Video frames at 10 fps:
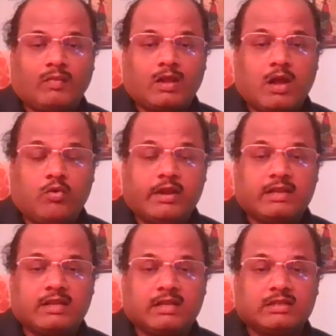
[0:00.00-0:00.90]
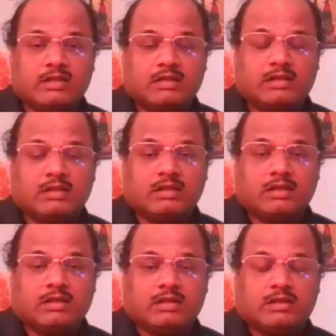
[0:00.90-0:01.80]
how dangerous the
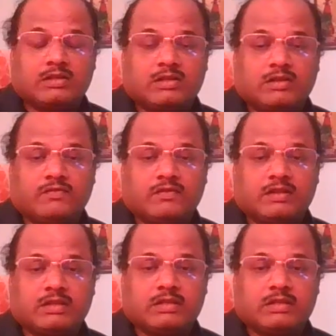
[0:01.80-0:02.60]
stuff is.